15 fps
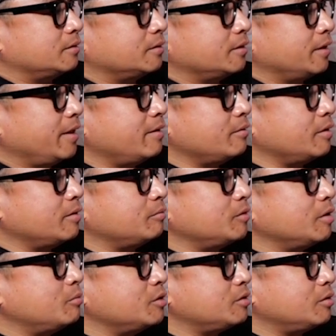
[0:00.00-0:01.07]

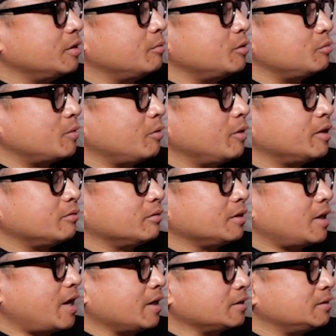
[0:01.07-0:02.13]
it was my way to
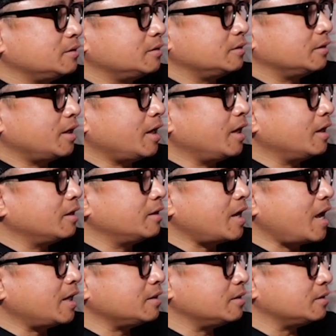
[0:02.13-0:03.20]
relax. And
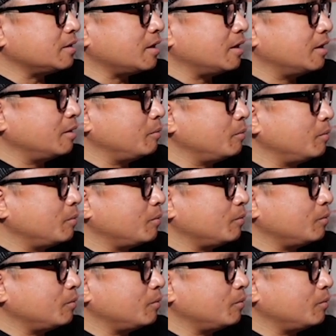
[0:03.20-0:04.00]
at the time,